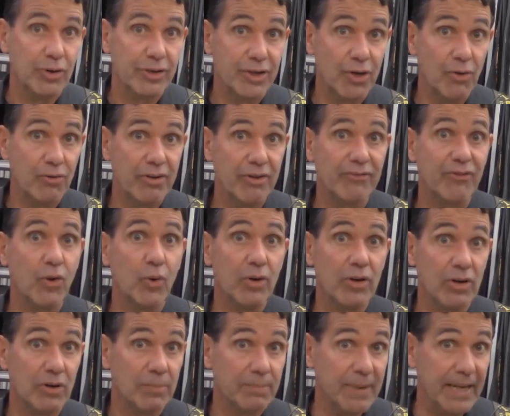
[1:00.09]
a coat of
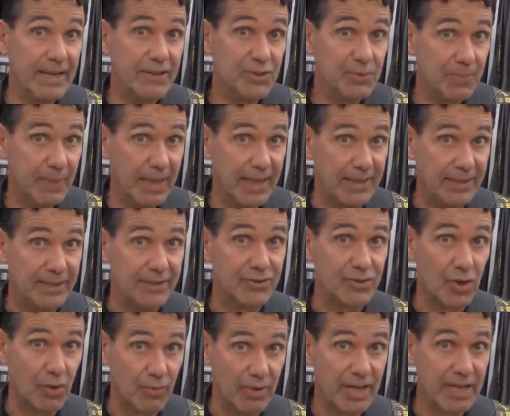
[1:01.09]
oil-based paint
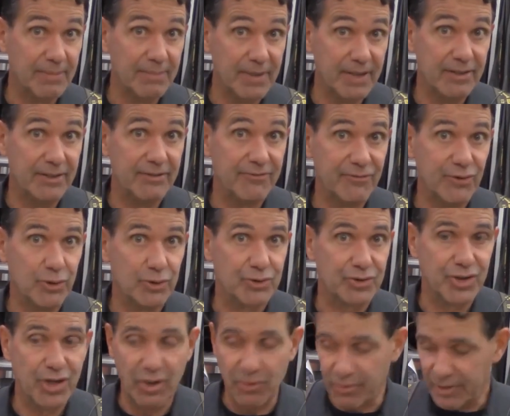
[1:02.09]
as our recommended
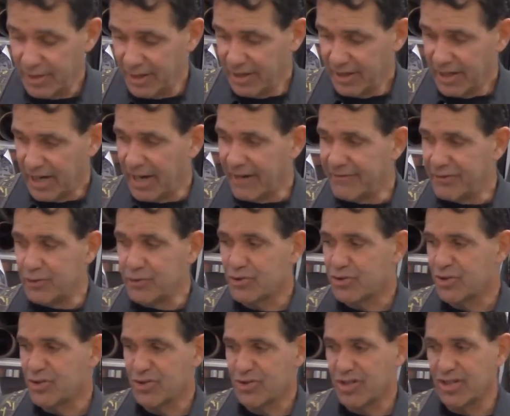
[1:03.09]
first coat. I've
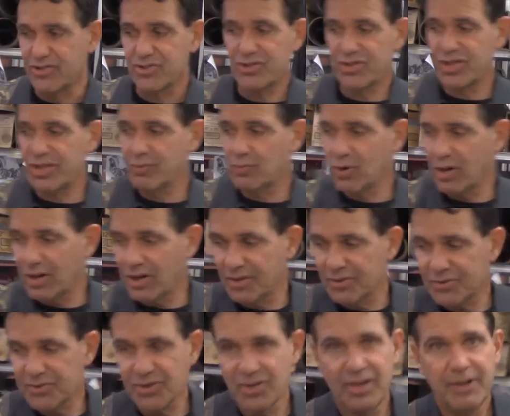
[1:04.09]
used this on
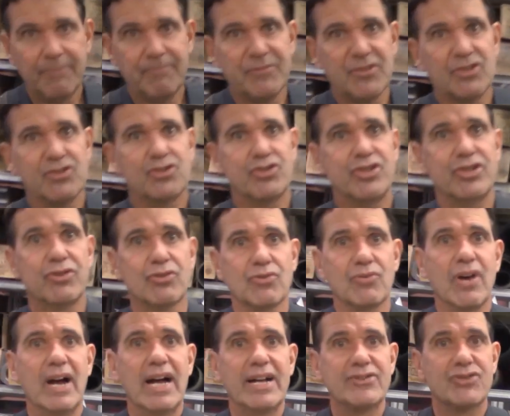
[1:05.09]
seawalls, steel
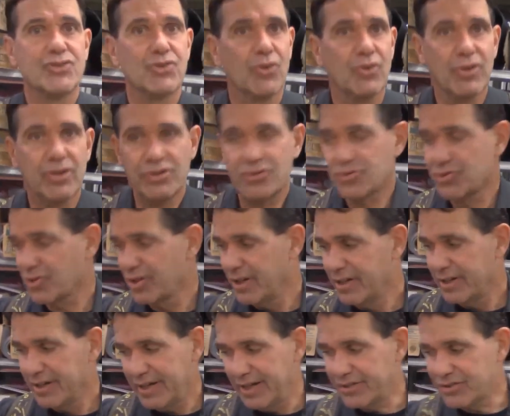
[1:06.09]
garage doors.
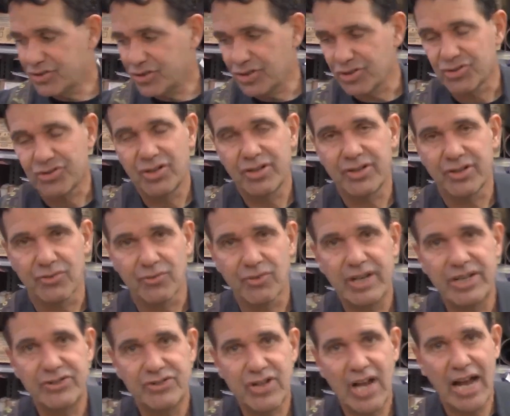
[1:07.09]
It's just done a
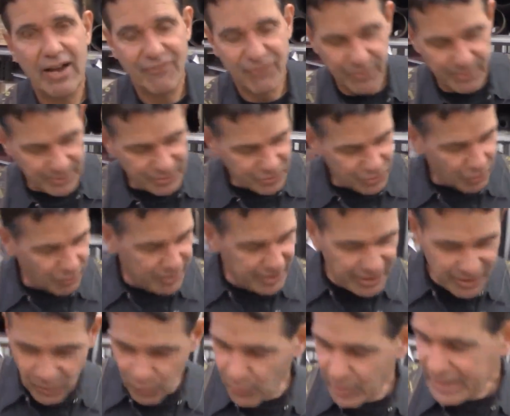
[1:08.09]
great job for me. So
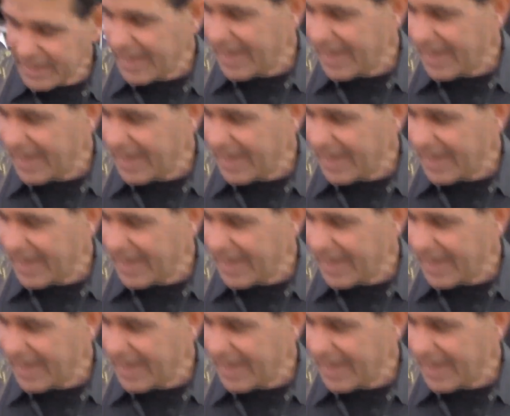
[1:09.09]
here we